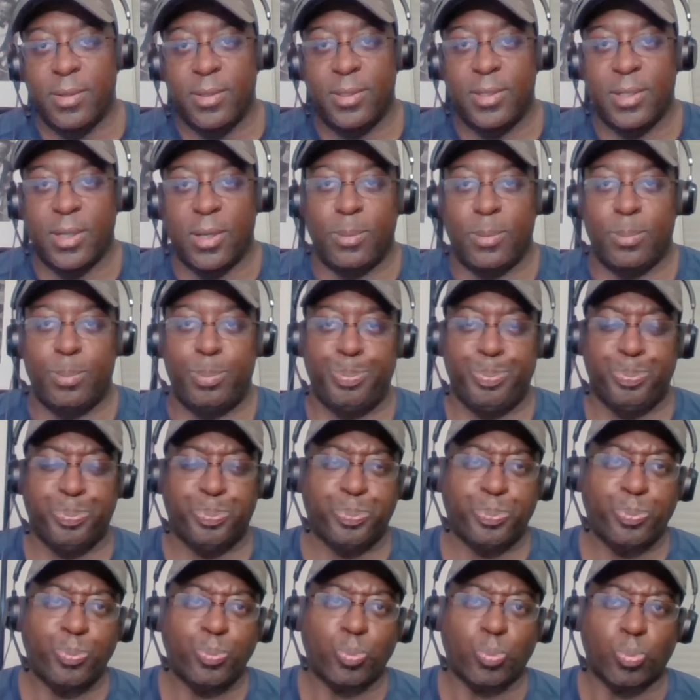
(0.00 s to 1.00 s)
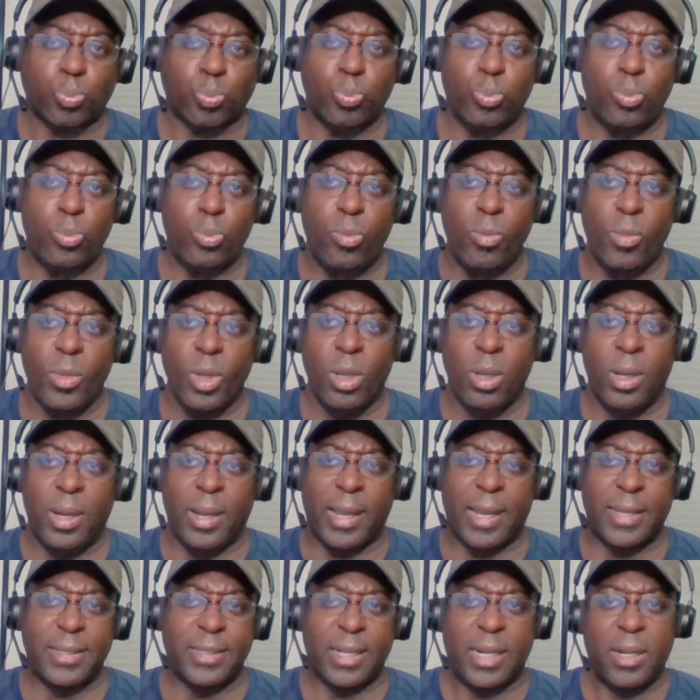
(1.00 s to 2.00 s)
So, like
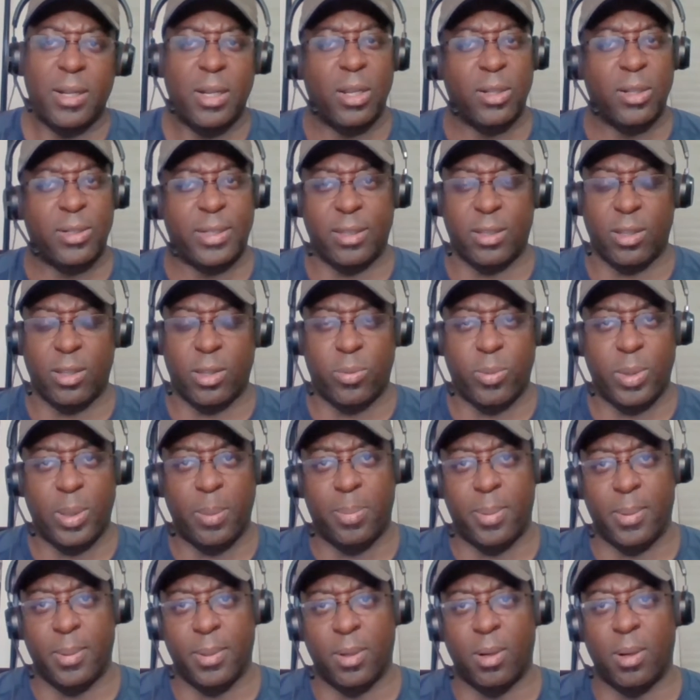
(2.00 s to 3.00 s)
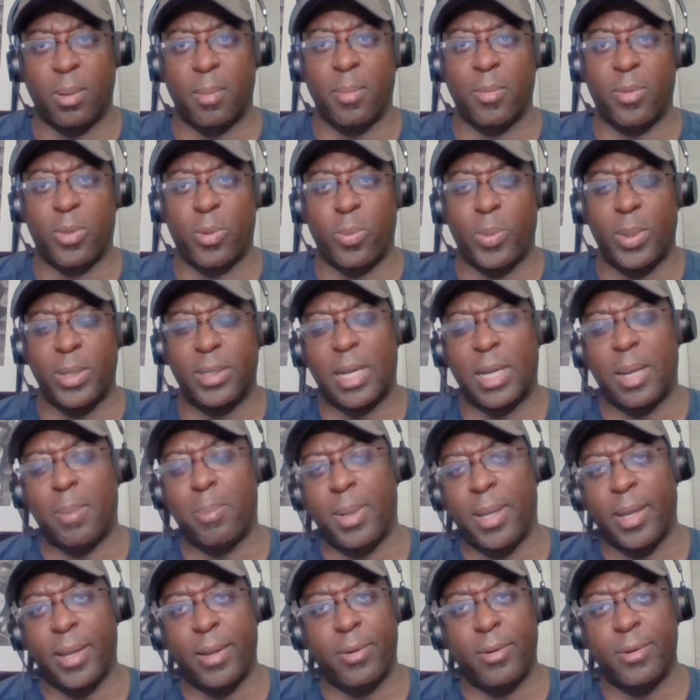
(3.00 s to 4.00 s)
I said, I looked at the three top
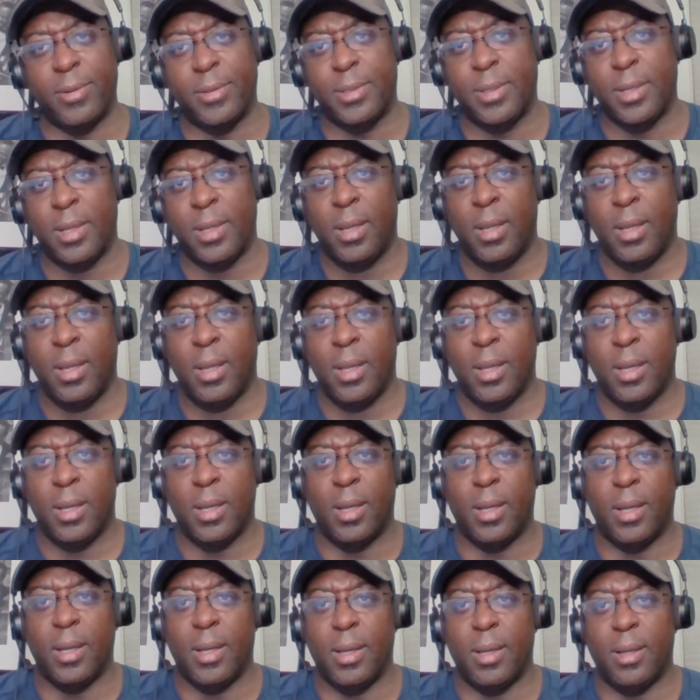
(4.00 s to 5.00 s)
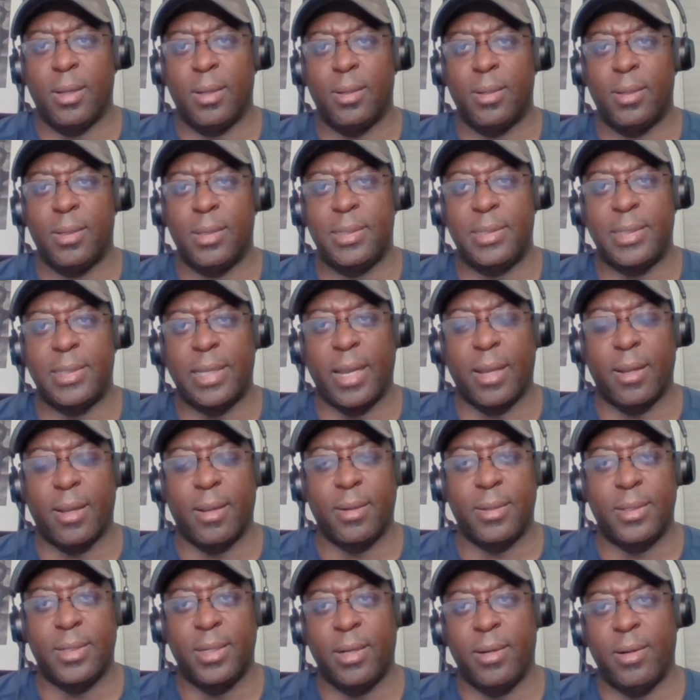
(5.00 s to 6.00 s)
players,
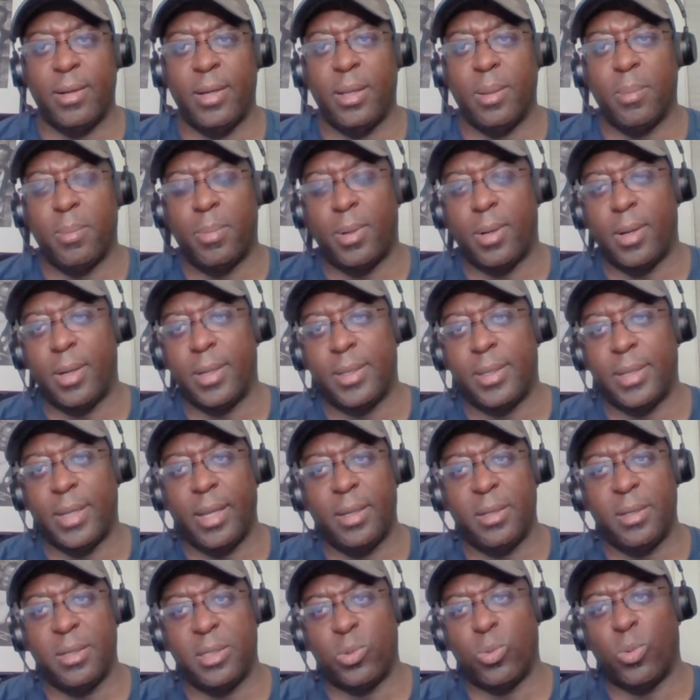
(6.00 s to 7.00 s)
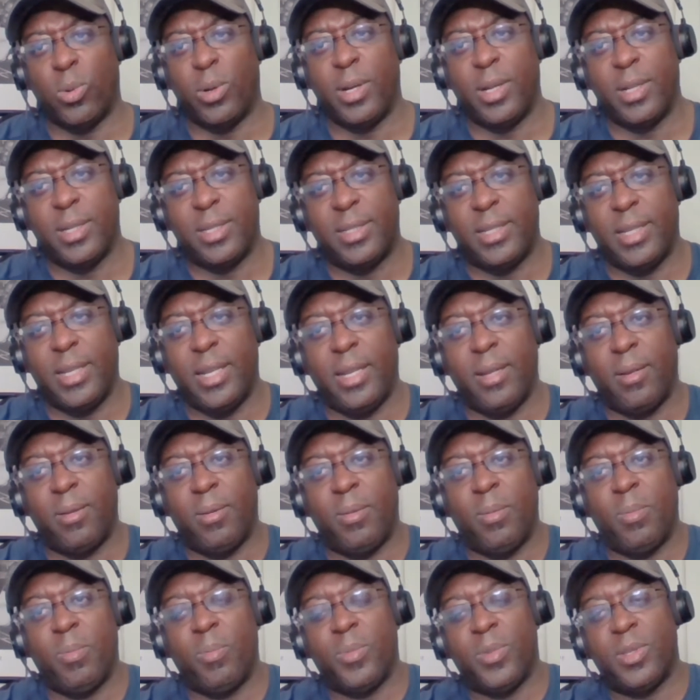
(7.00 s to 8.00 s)
Saka, Tierney, and Partey, and just wanted to see
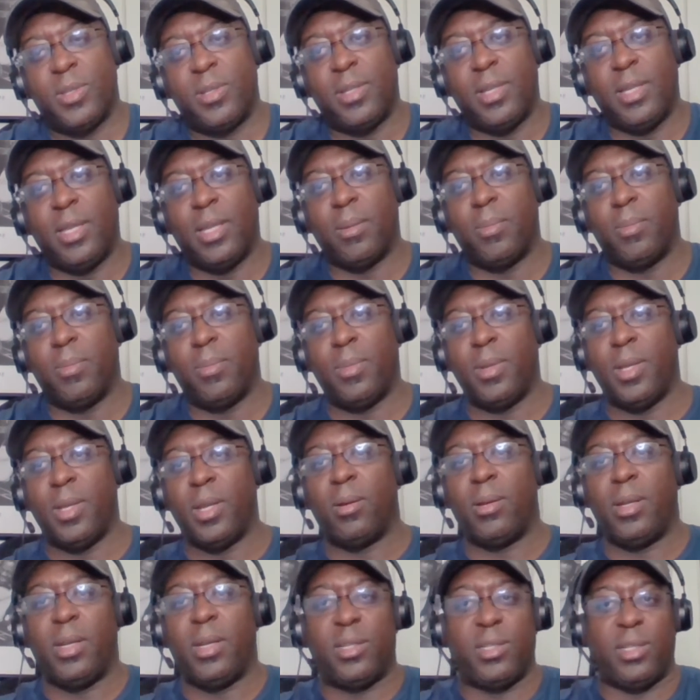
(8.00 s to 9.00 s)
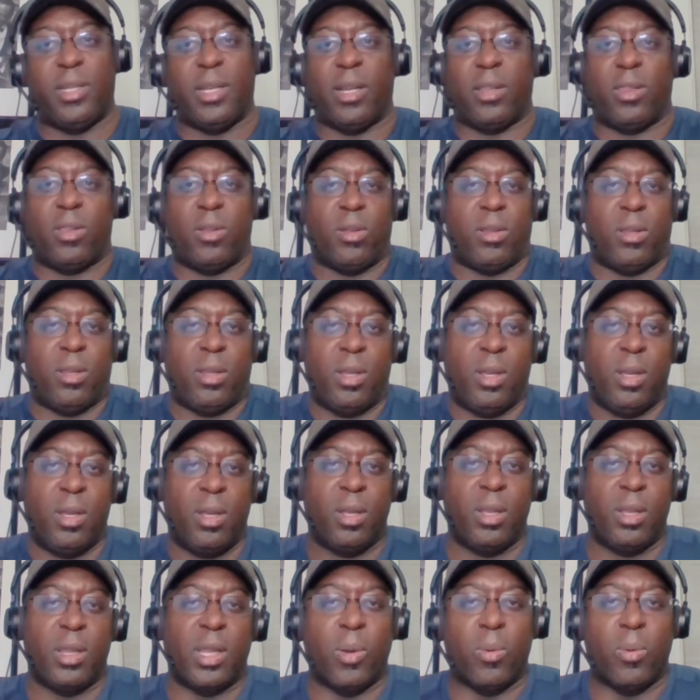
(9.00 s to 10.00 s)
see them. Initially, I thought
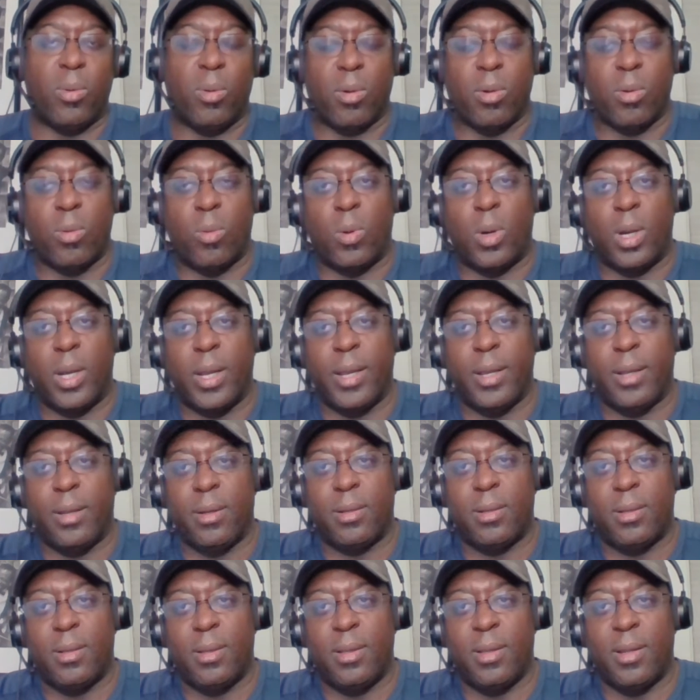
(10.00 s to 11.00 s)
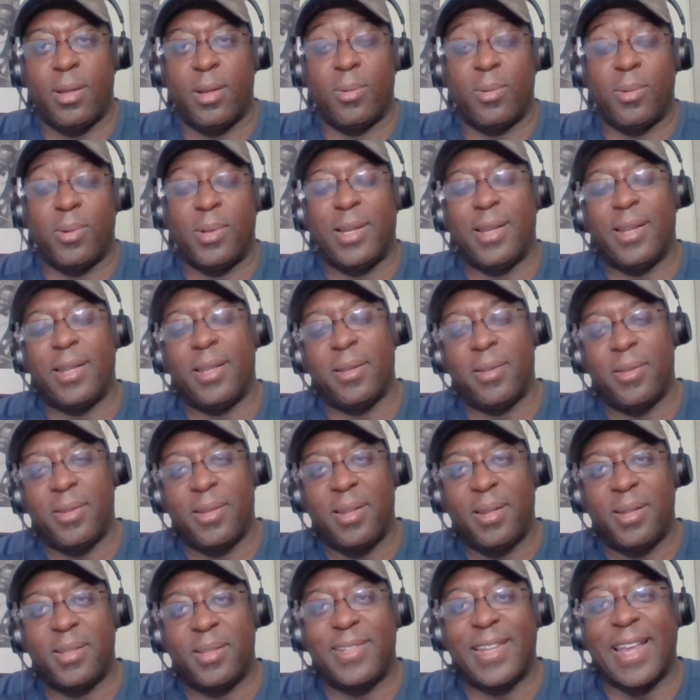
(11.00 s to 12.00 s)
they were quiet, at least
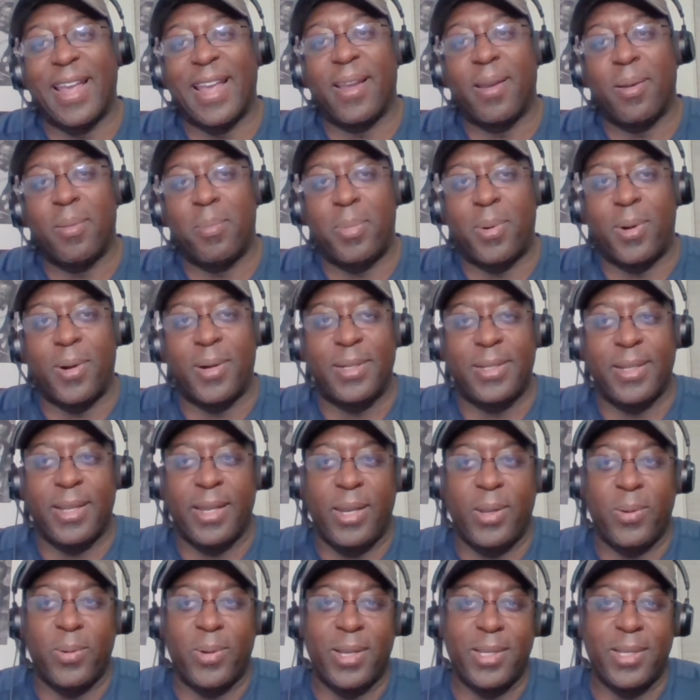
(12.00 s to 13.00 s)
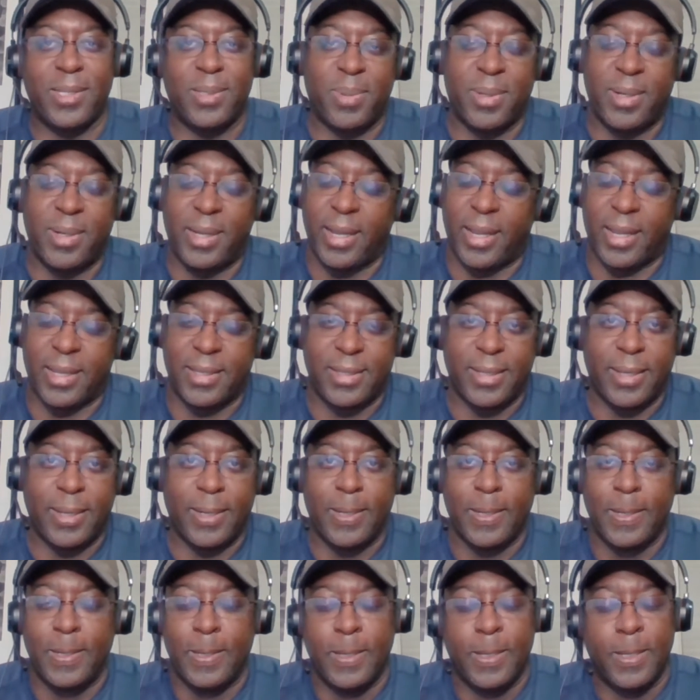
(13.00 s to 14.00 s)
second part anyways, but like I said,
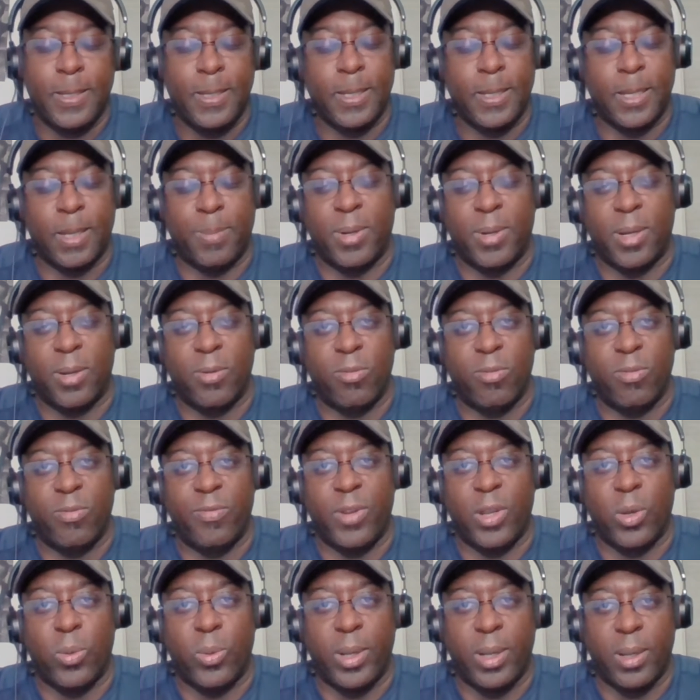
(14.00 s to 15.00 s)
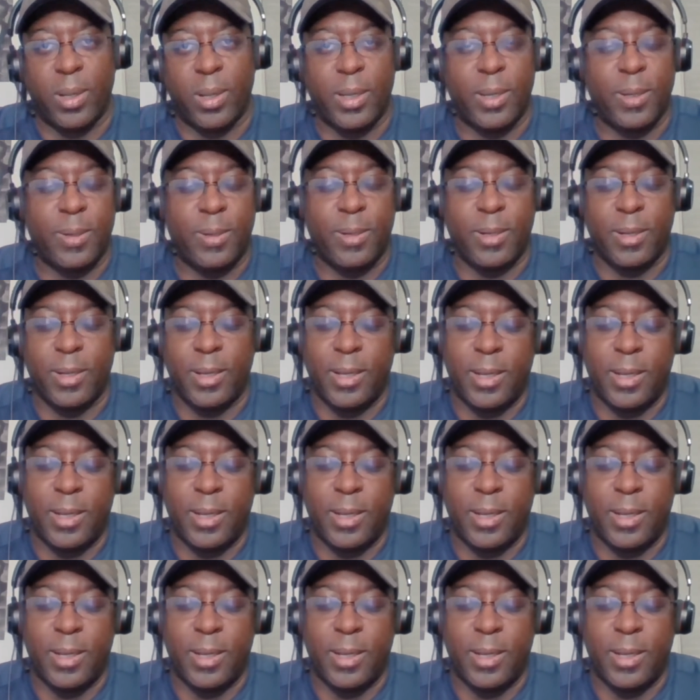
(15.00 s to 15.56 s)
upon reviewing it,